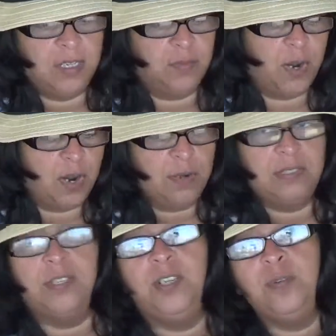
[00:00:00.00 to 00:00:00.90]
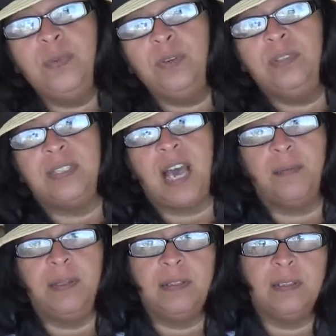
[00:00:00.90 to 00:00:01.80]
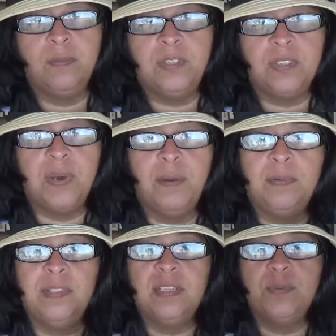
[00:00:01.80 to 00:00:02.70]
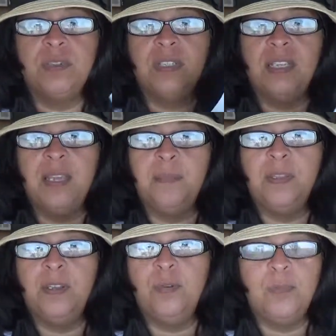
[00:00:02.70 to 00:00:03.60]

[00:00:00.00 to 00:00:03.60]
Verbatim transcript: Tomorrow is a new moon Sabbath, which the Bible says we're to keep the new